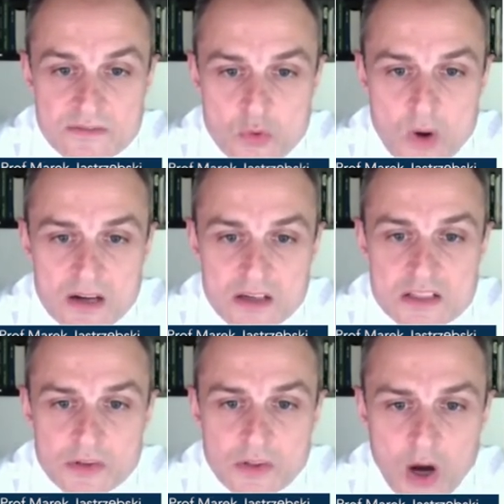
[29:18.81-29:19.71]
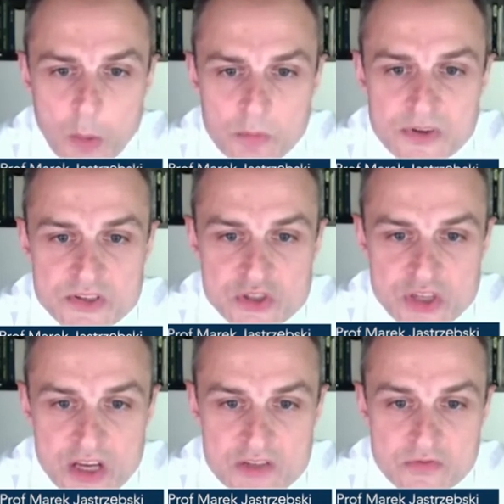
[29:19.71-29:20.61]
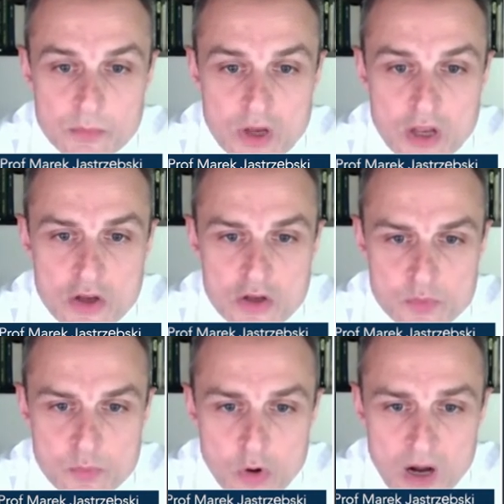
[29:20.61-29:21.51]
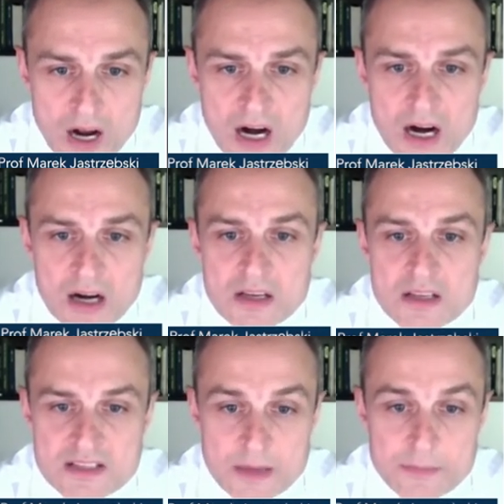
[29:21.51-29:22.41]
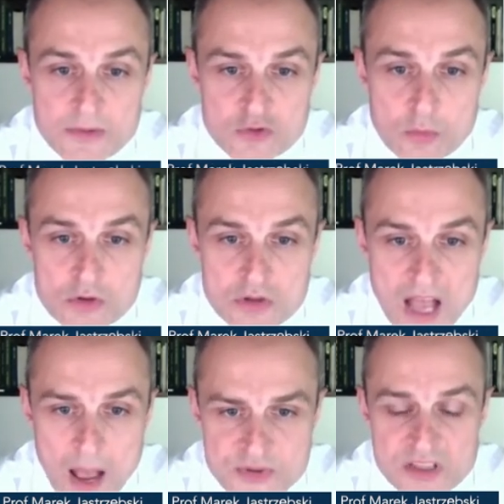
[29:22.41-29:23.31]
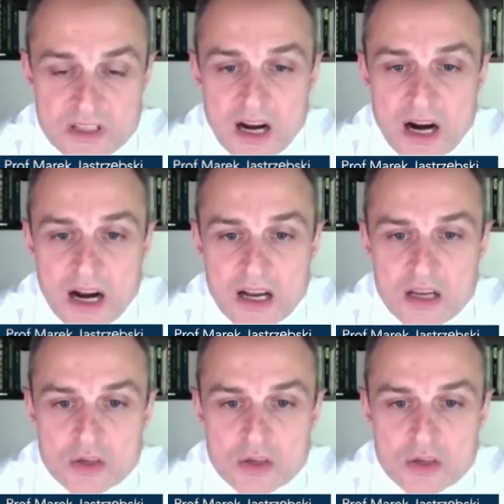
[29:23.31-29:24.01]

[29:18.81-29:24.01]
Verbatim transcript: In V1, one there's an obvious change from small r, sometimes almost absent r,